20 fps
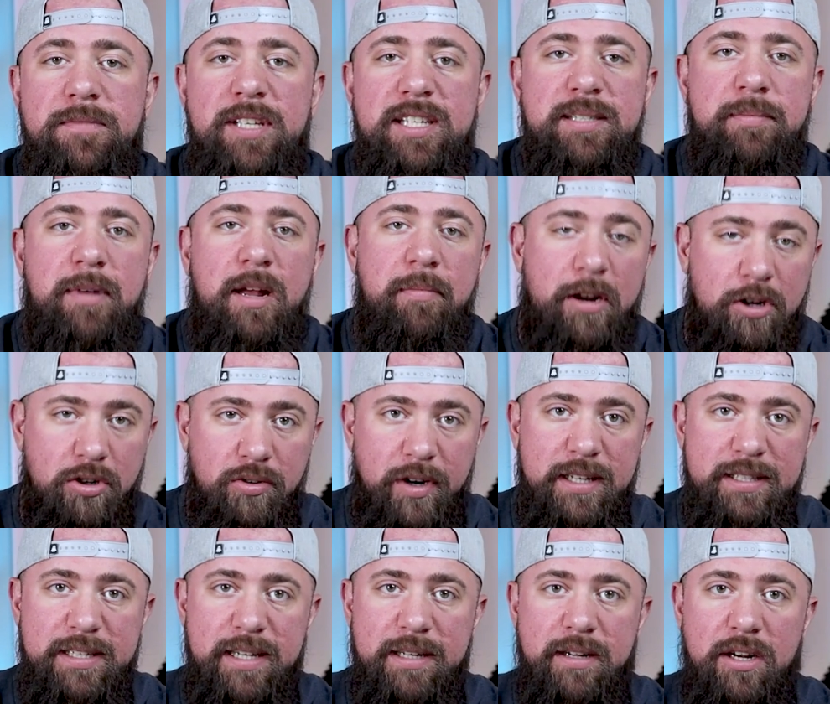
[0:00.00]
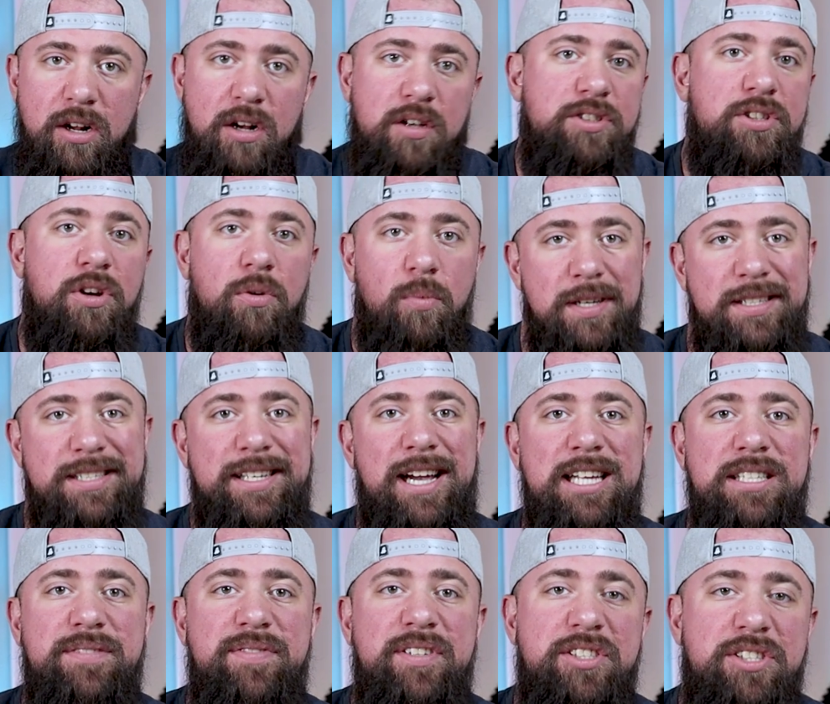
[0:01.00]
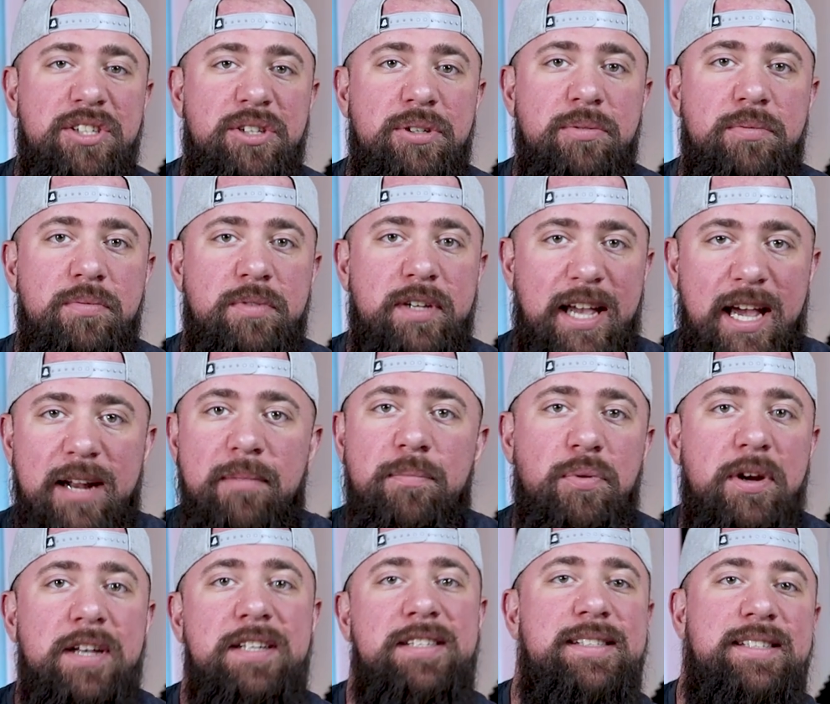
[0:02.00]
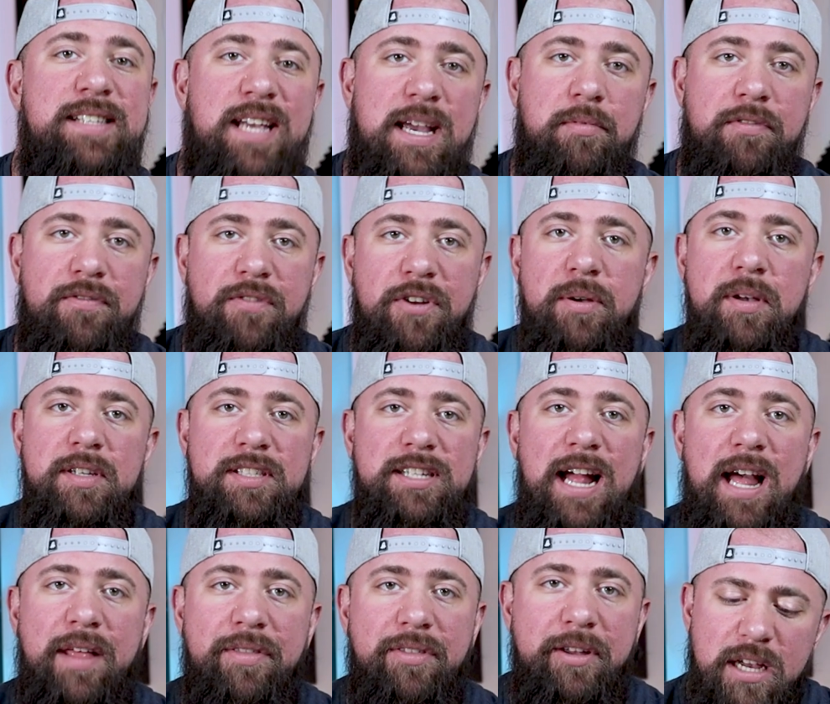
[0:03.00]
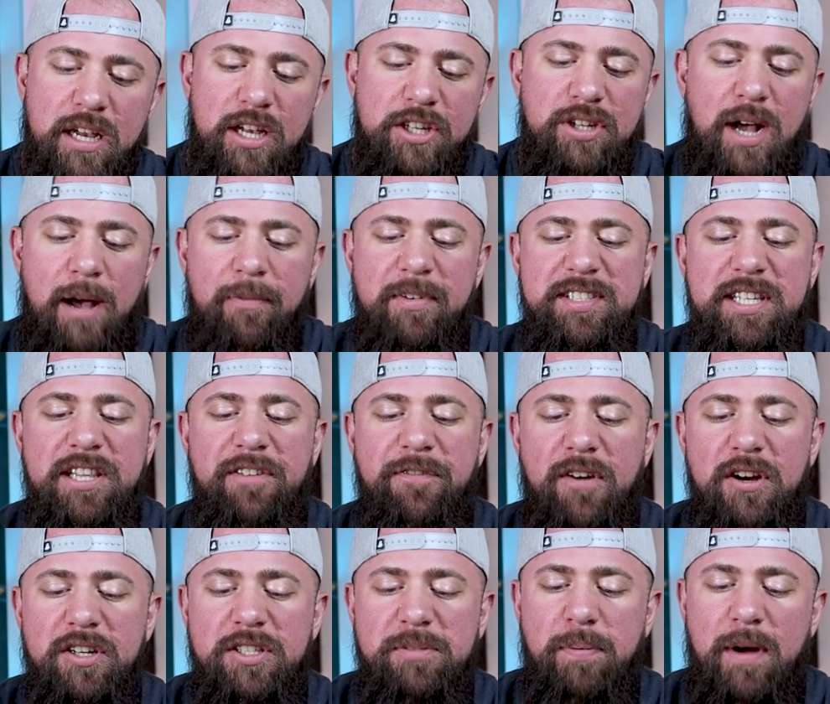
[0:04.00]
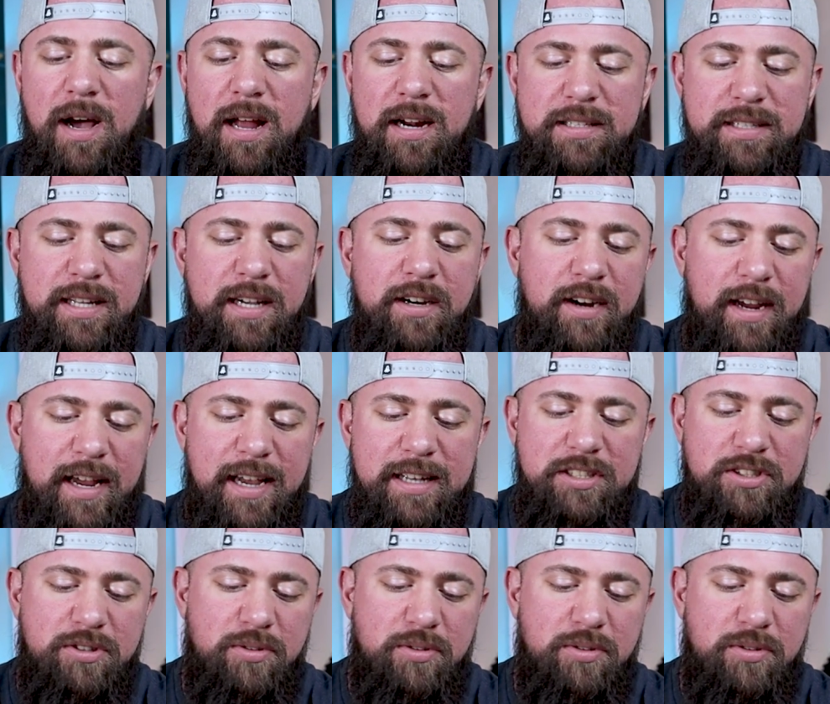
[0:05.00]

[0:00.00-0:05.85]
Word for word: decent amount about creatine and also what Size V two can bring to the table for you as an athlete. So obviously the first product here is